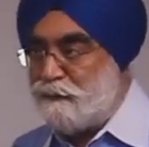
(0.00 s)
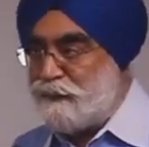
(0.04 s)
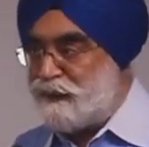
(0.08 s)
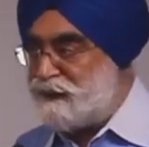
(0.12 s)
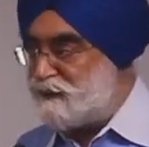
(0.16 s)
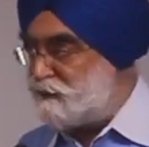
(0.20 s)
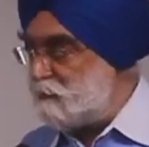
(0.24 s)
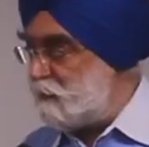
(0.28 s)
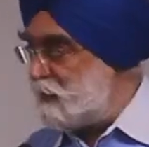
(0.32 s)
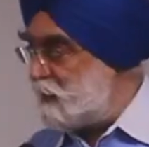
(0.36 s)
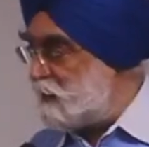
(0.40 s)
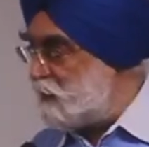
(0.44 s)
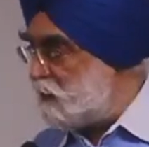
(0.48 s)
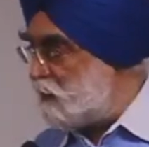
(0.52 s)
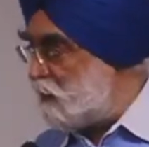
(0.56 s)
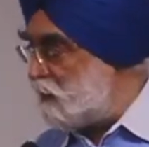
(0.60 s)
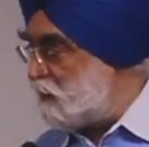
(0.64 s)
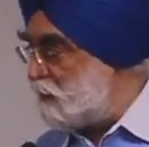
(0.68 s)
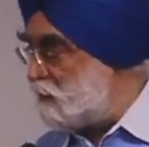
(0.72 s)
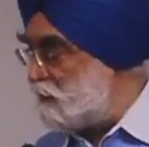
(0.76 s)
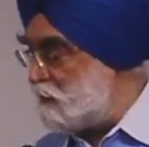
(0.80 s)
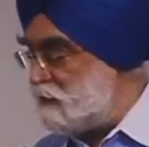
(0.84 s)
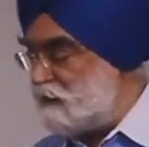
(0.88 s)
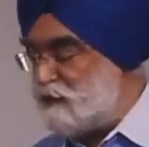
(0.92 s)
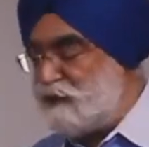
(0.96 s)
base my
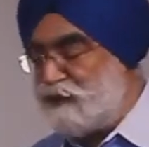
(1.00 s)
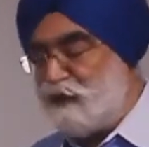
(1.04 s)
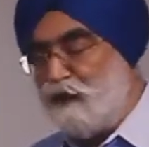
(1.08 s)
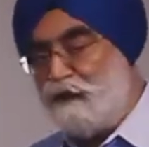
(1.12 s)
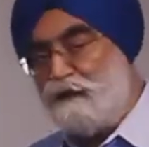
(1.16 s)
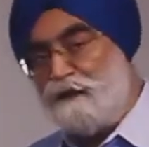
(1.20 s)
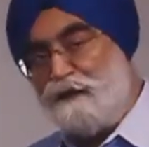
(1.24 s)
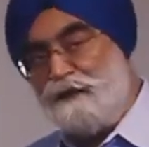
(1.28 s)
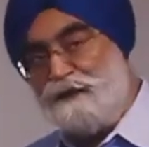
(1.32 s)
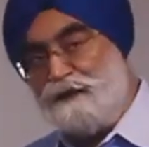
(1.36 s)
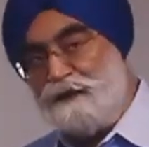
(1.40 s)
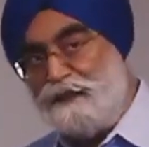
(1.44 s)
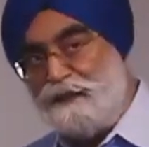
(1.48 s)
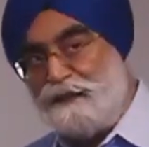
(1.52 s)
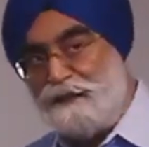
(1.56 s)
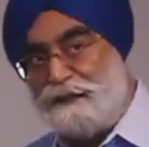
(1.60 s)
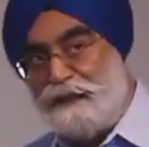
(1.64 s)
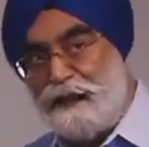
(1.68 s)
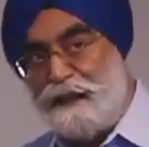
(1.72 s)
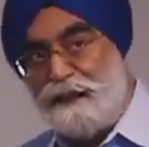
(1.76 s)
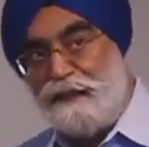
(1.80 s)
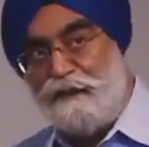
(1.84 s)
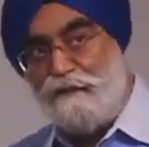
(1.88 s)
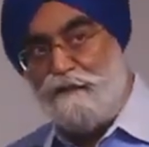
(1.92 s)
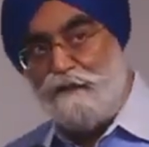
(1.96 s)
talk. This talk is
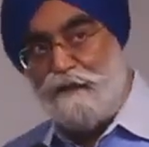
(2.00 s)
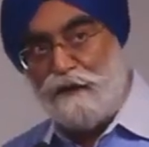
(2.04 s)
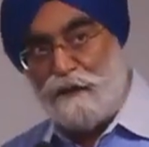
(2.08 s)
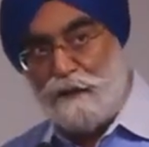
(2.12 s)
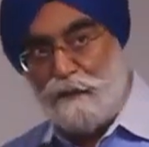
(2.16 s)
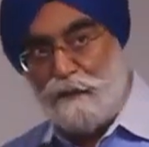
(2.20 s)
designed for